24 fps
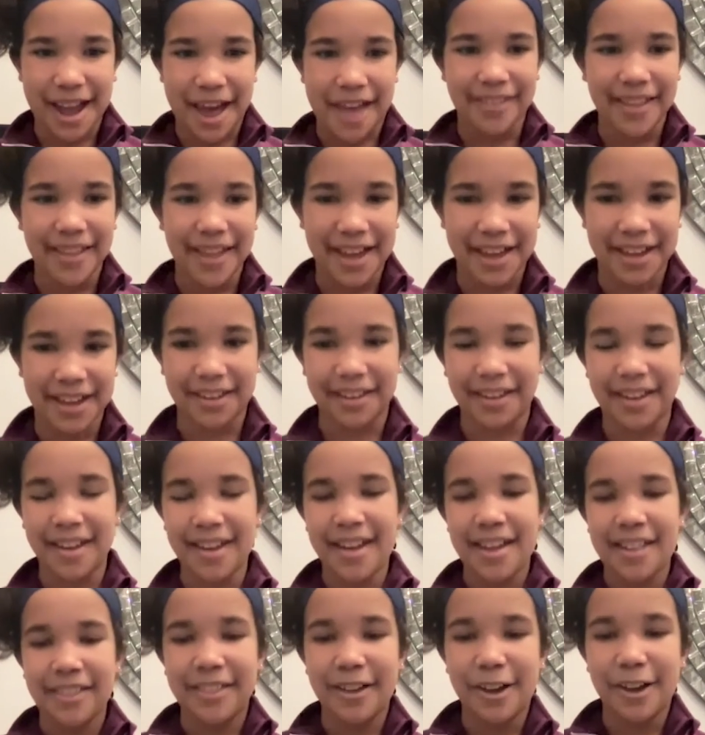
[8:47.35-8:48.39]
And then
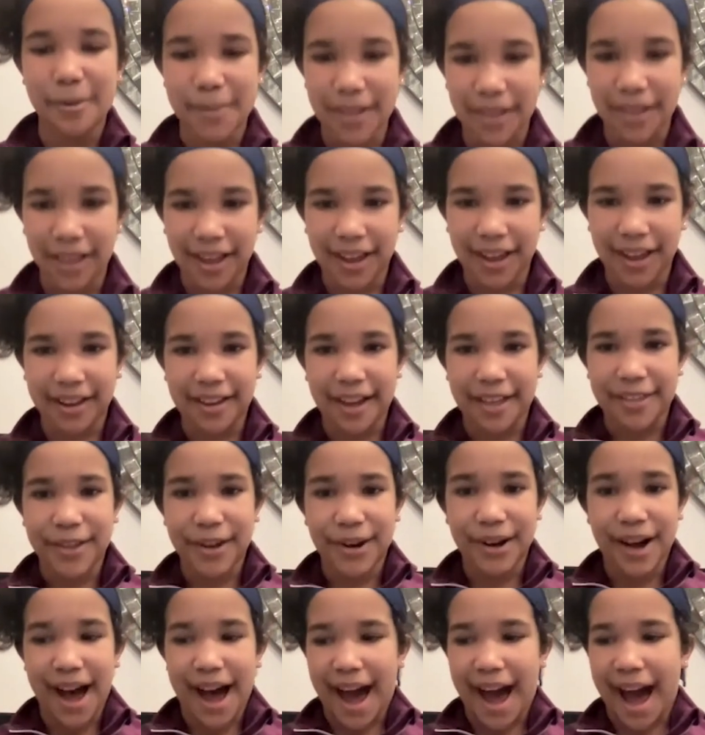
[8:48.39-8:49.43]
they'll be like,
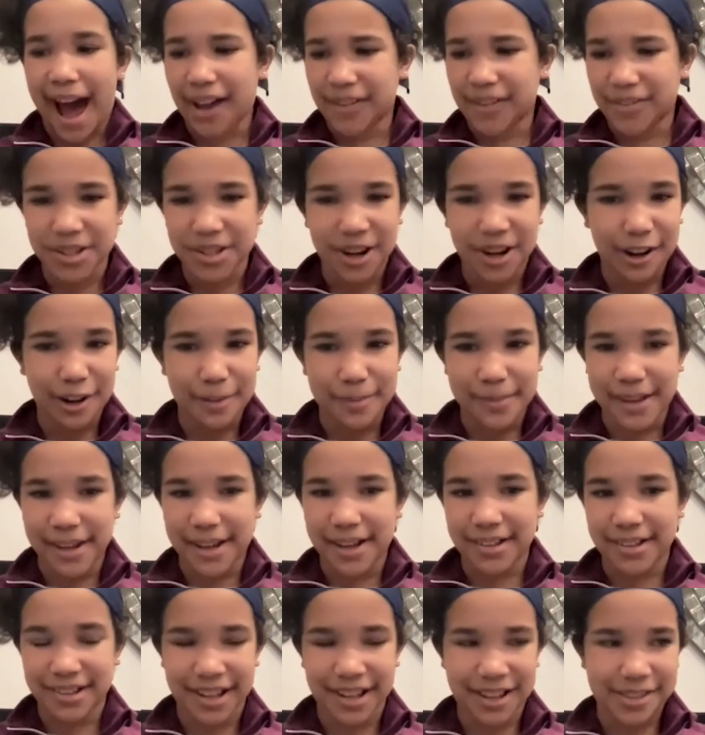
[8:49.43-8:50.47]
they'll have to call me
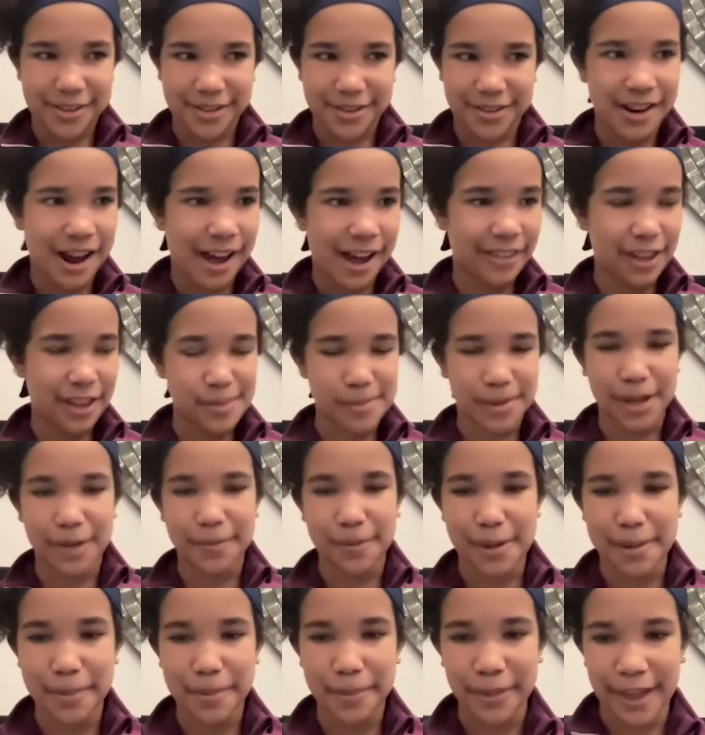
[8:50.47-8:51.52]
because like there's not that many
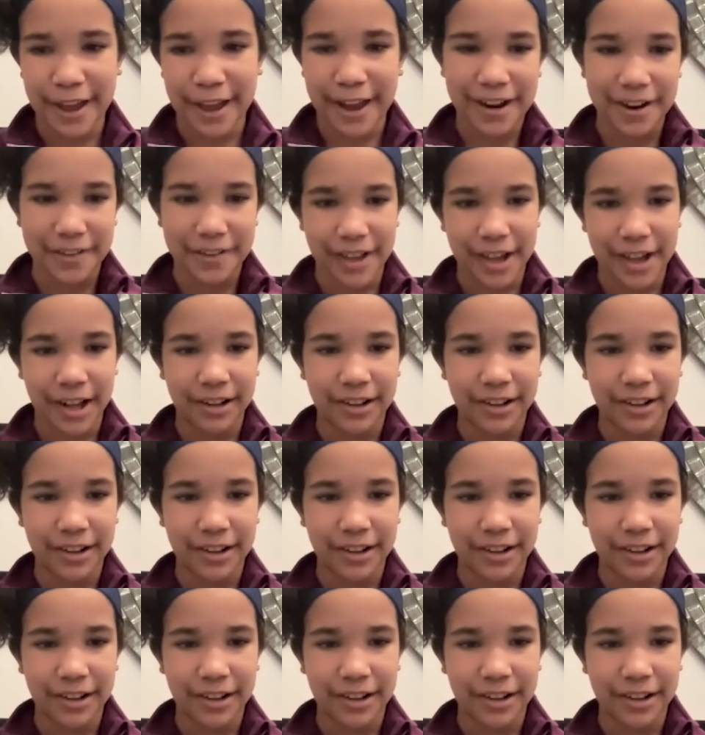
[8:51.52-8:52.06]
people there, and